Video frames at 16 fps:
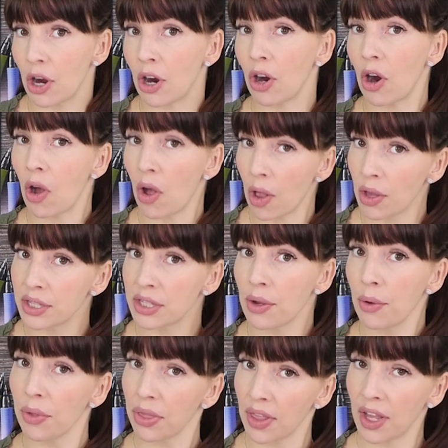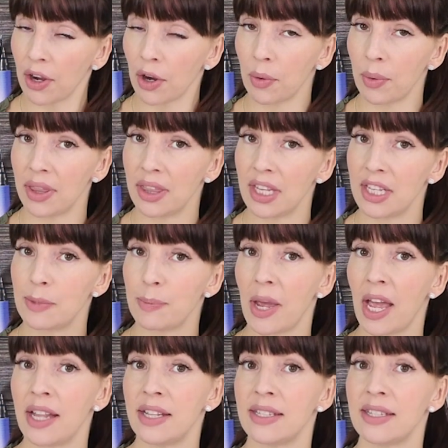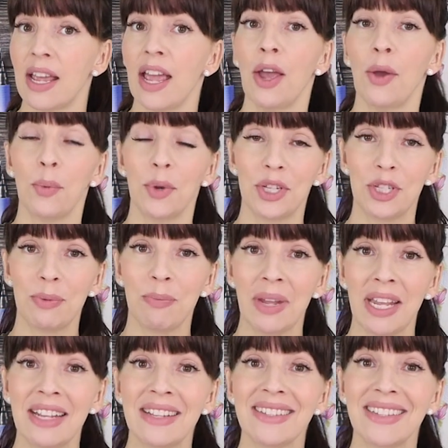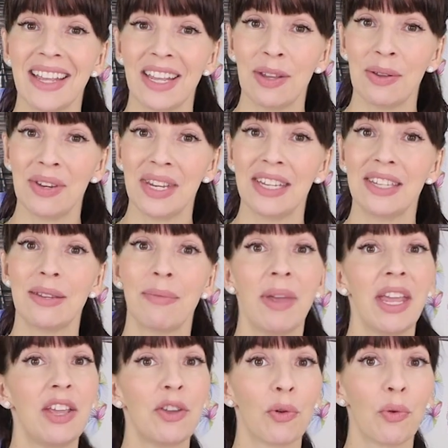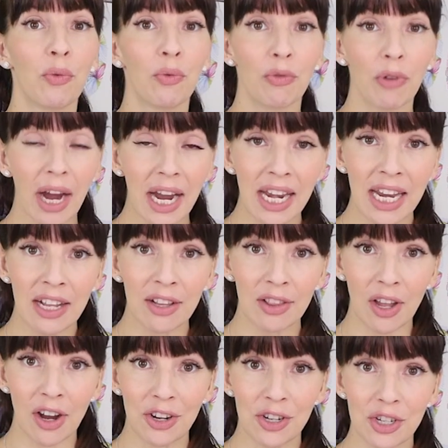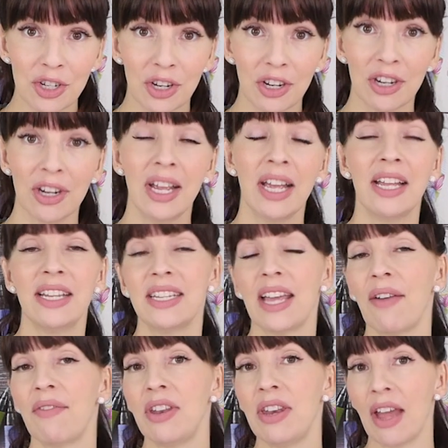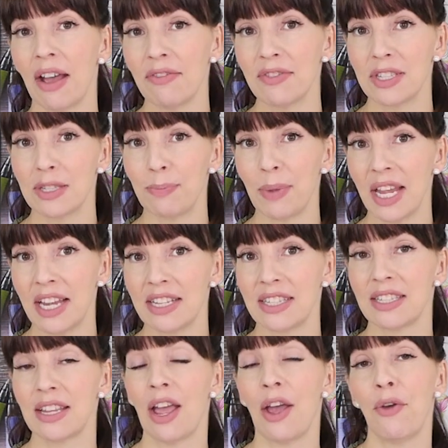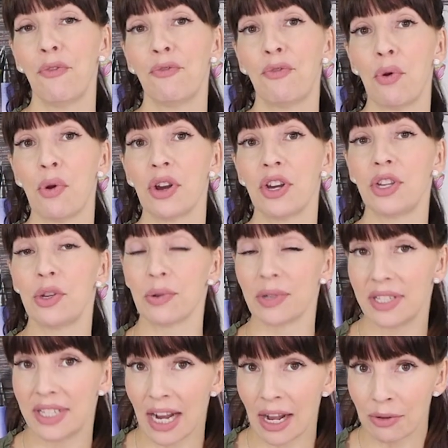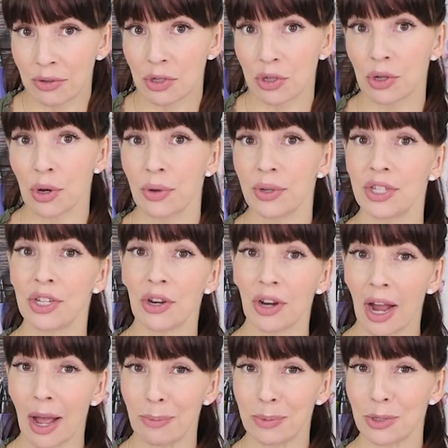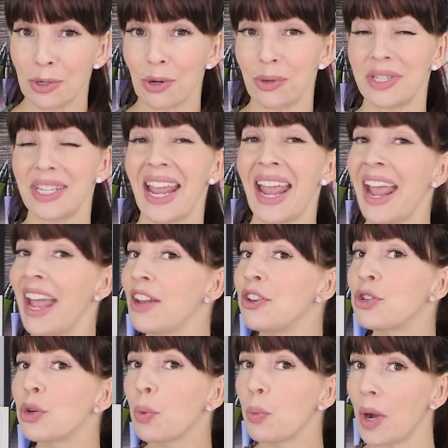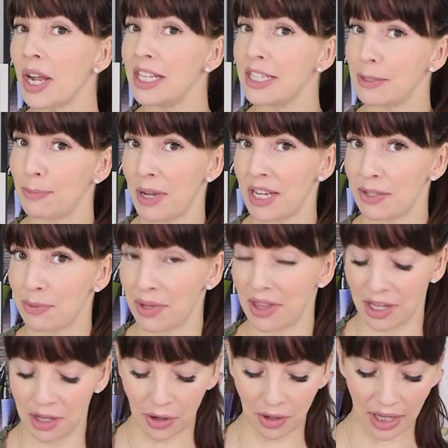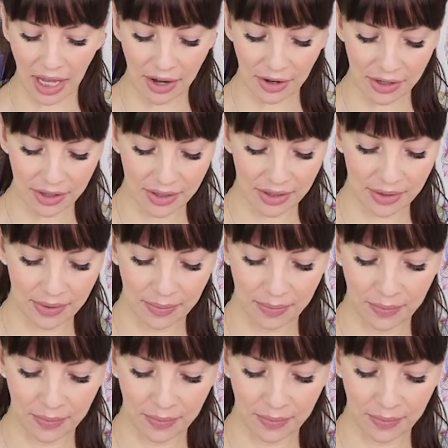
are also thicker with these pens, which means that you need to make your writing larger to have enough space for your downstrokes, your upstrokes, and your white space within your letters.